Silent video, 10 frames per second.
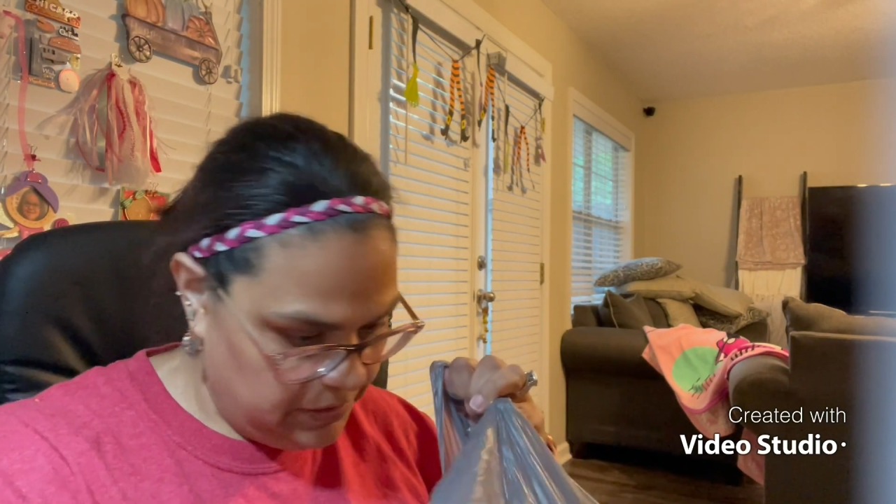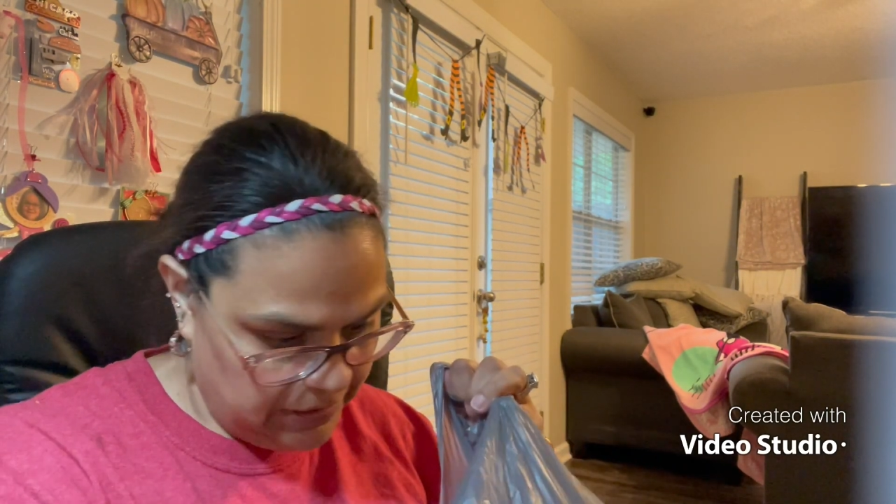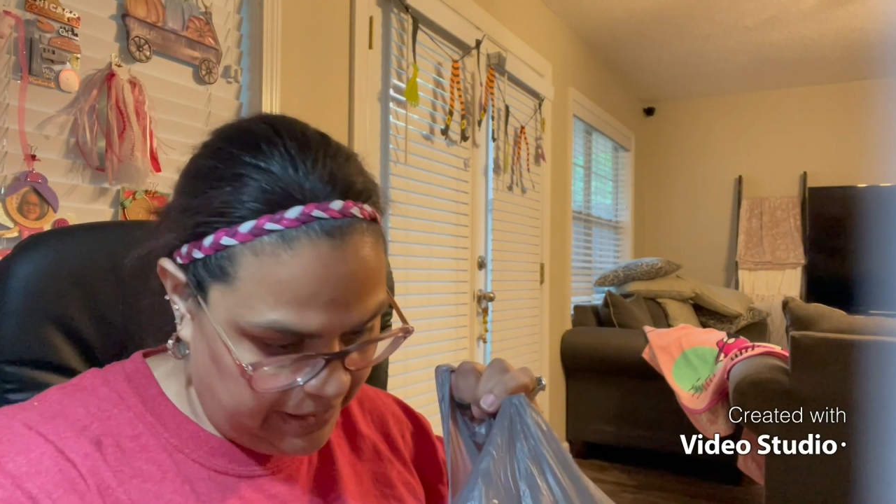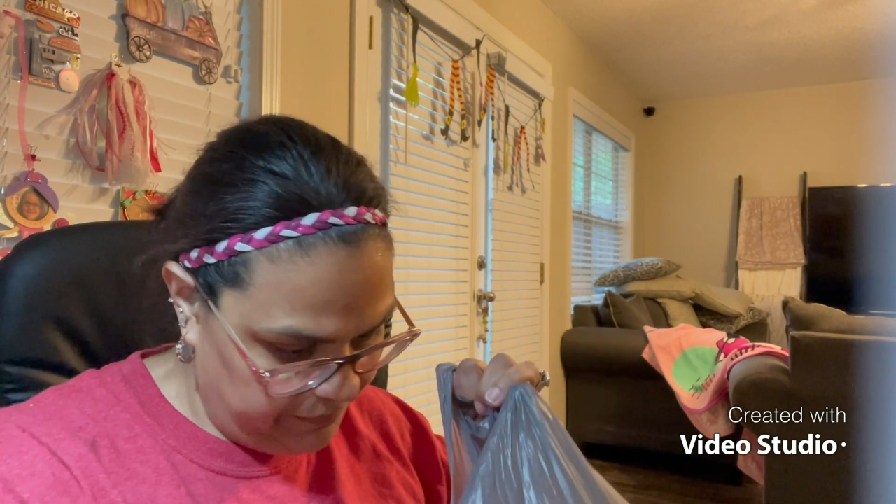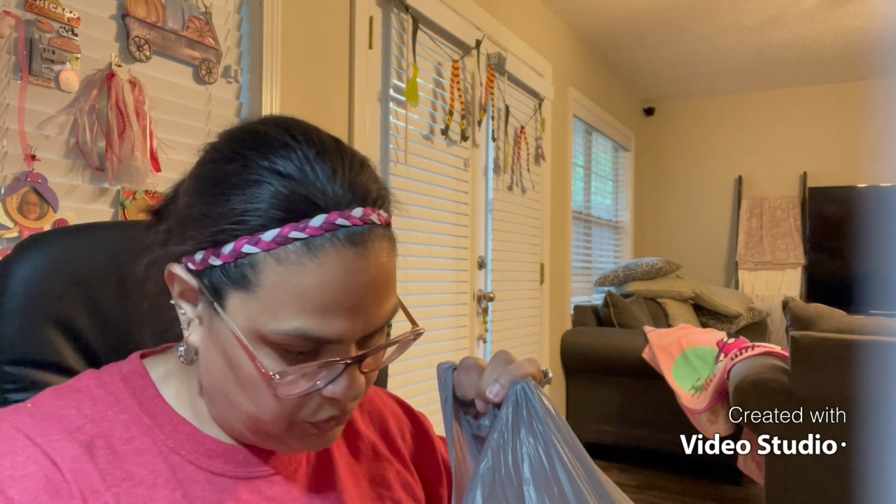
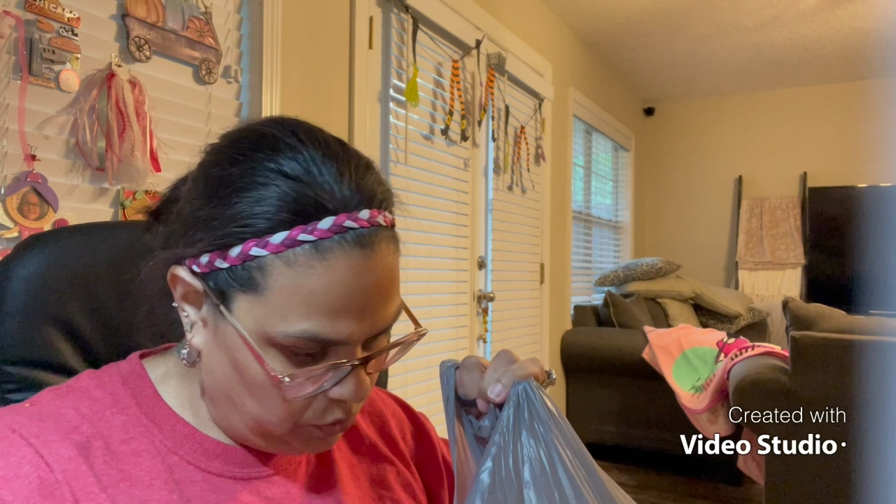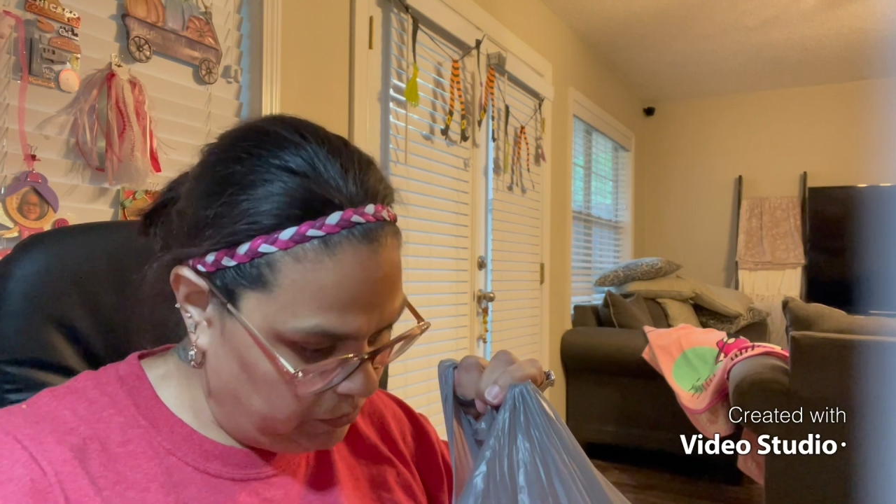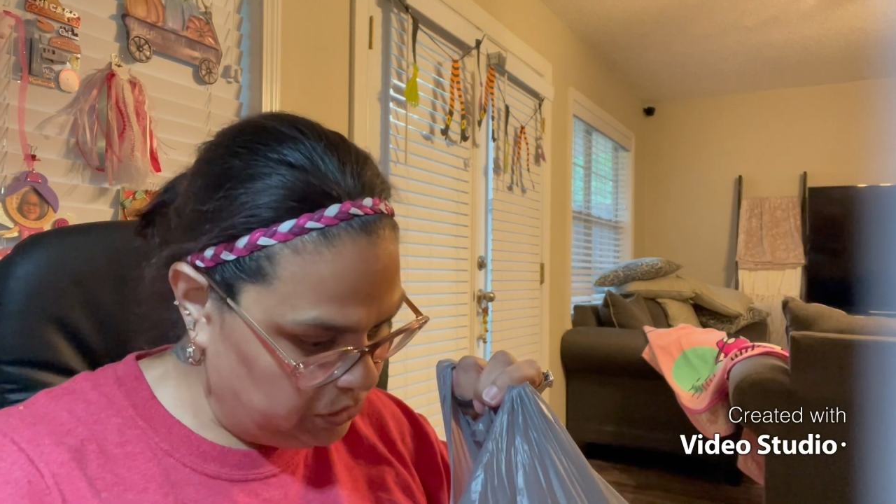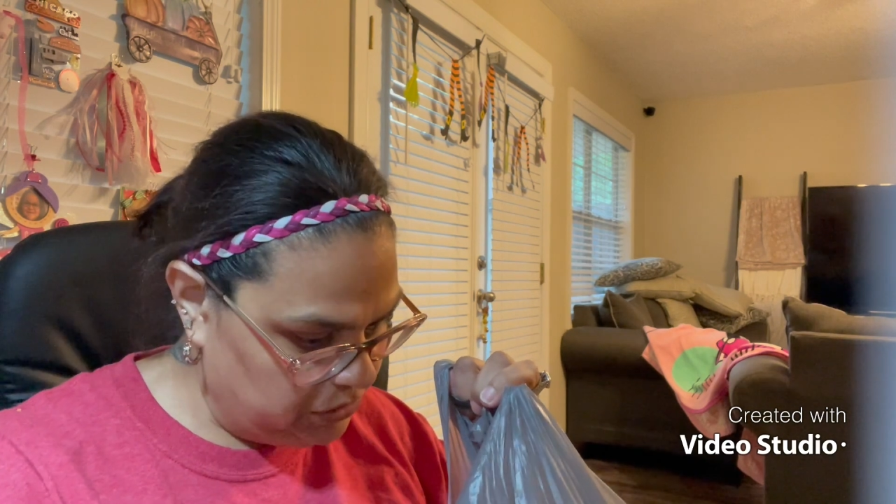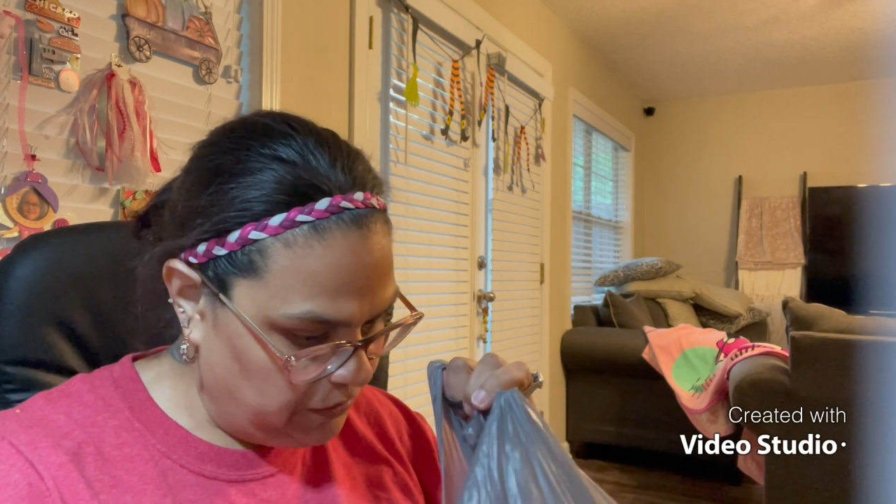I have so
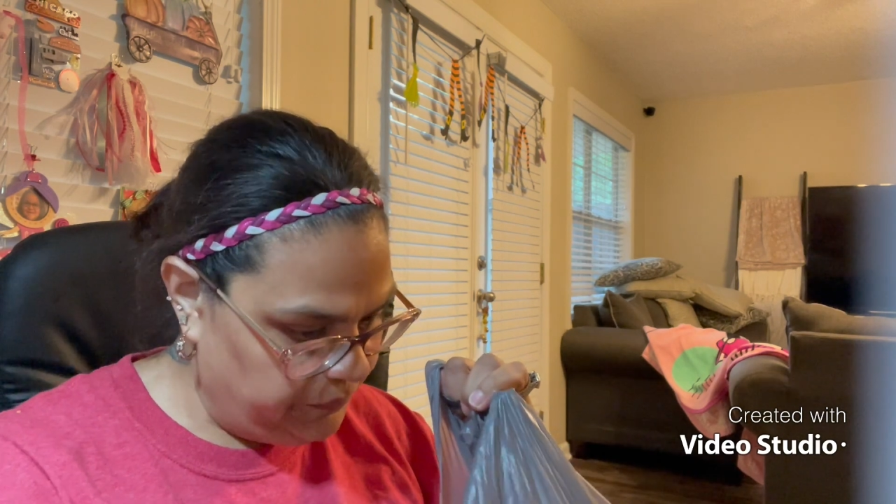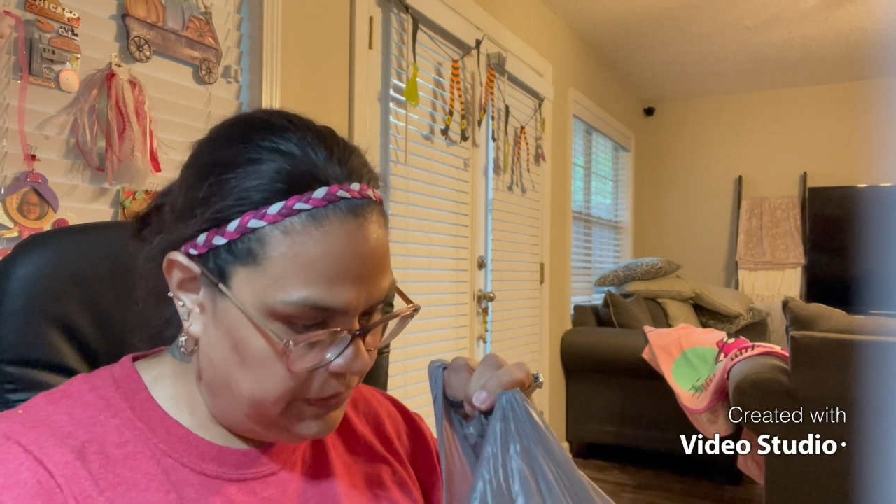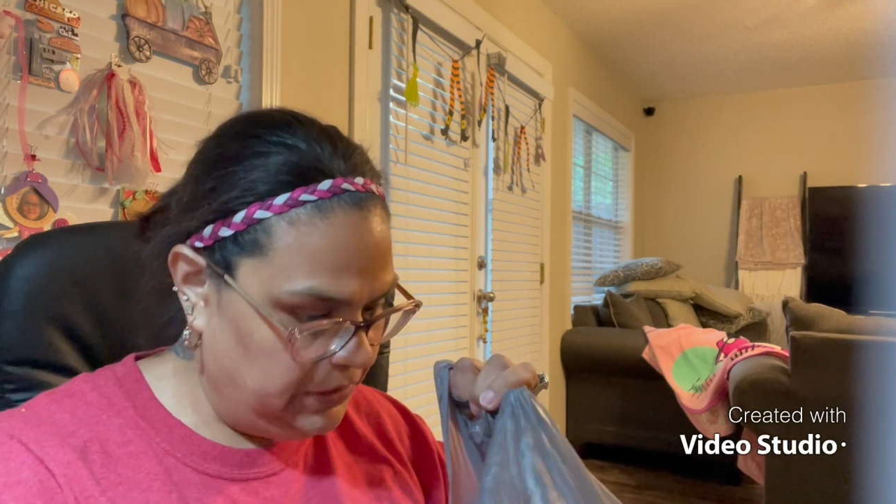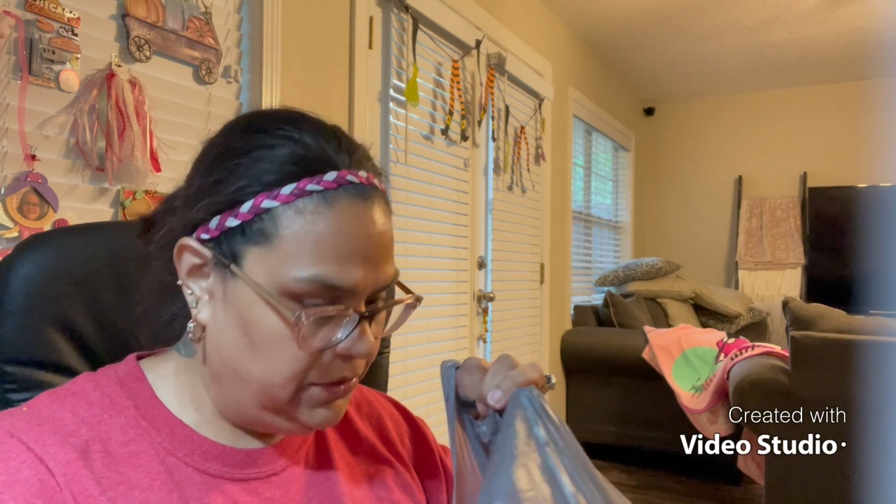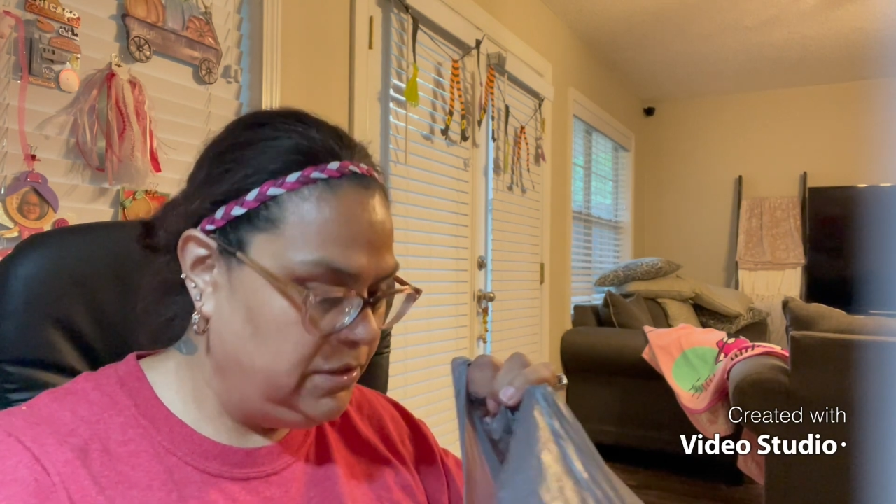much stuff
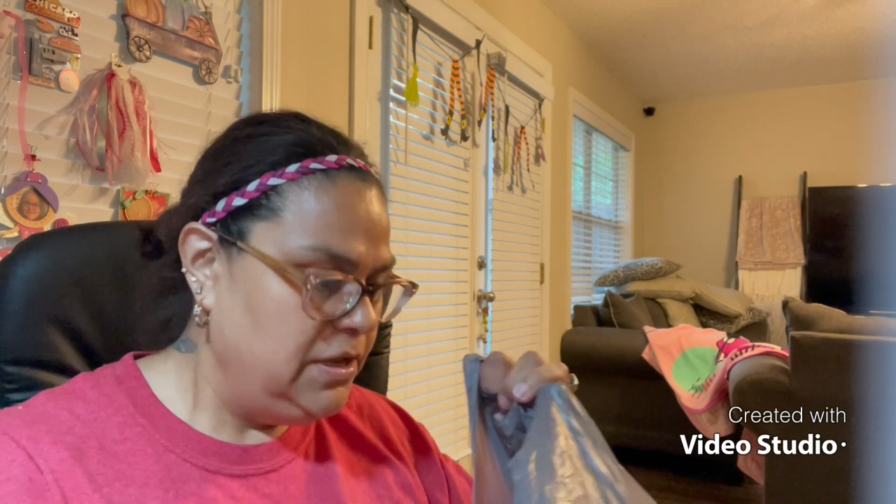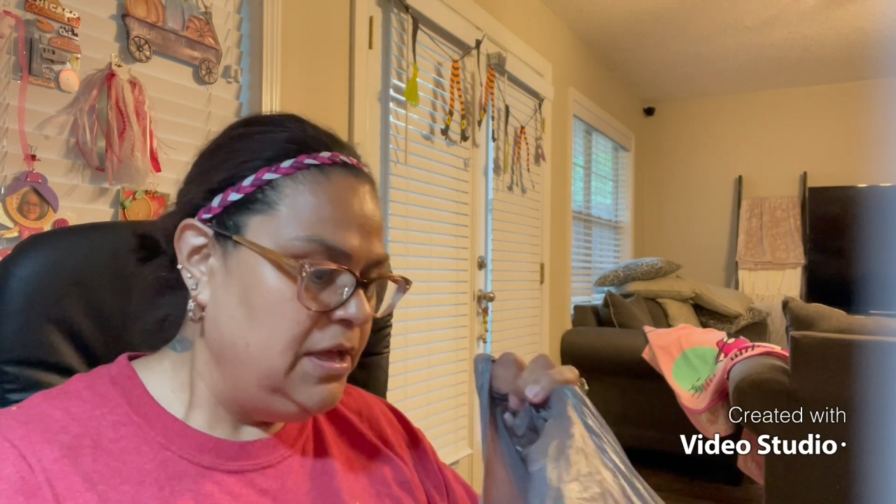in here.